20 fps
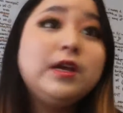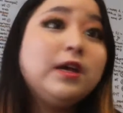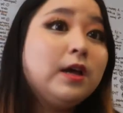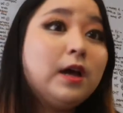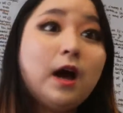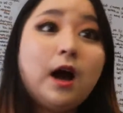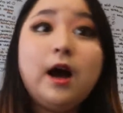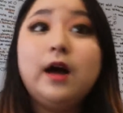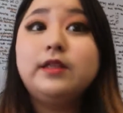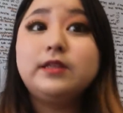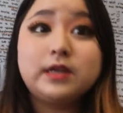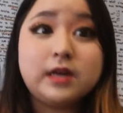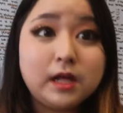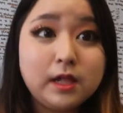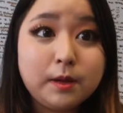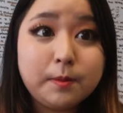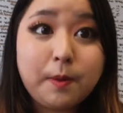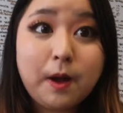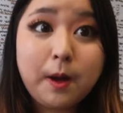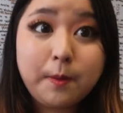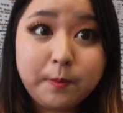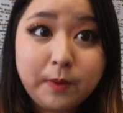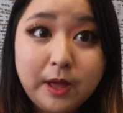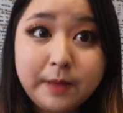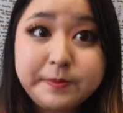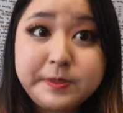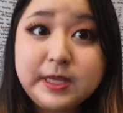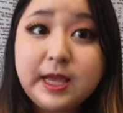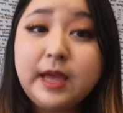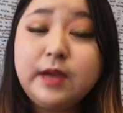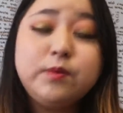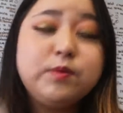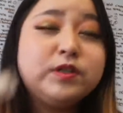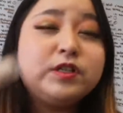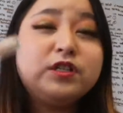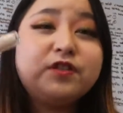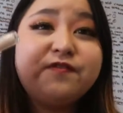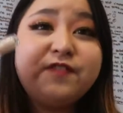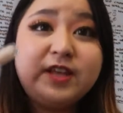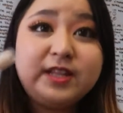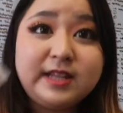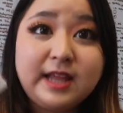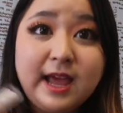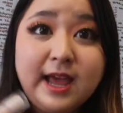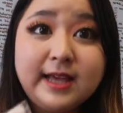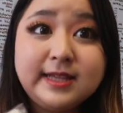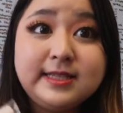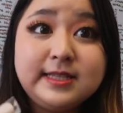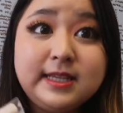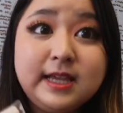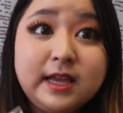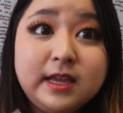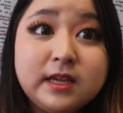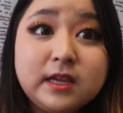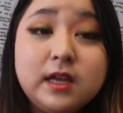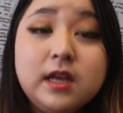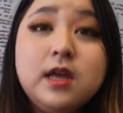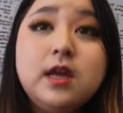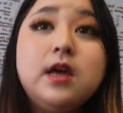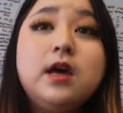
on the ColourPop website, which is fantastic.